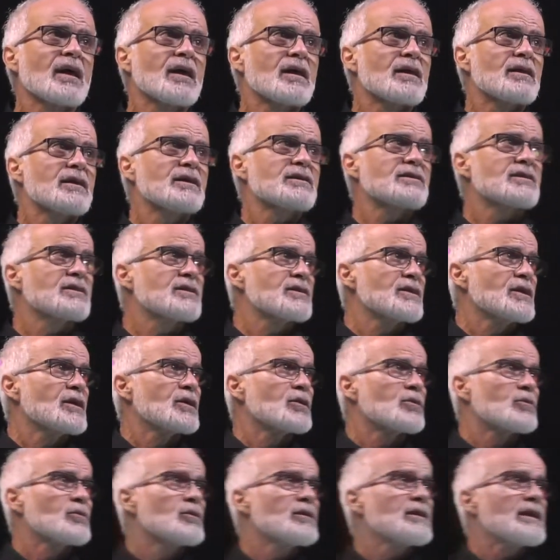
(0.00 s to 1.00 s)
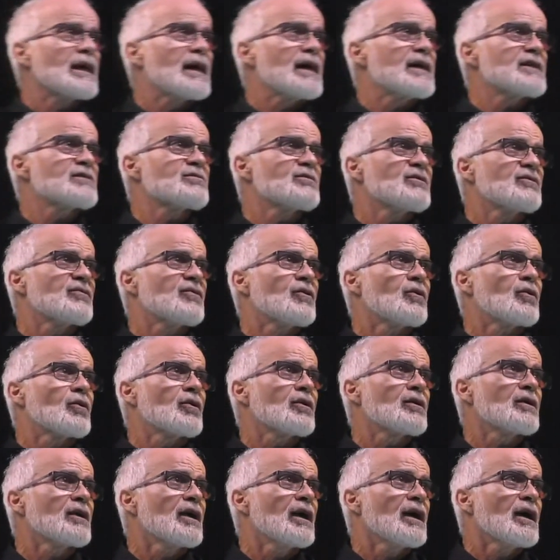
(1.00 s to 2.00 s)
This is equal, as
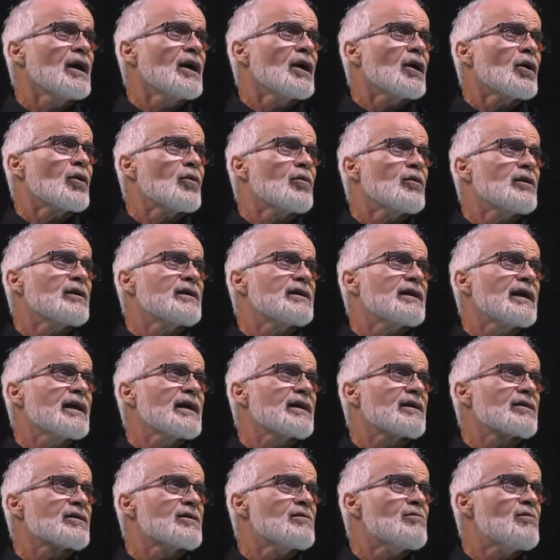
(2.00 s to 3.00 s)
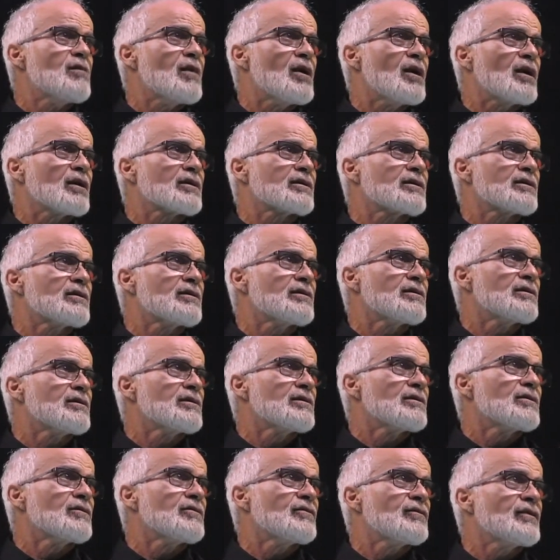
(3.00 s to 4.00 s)
before, we take the Mott
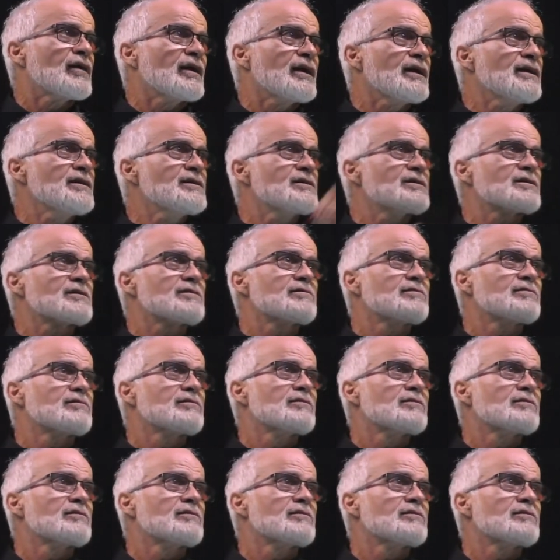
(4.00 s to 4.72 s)
phase,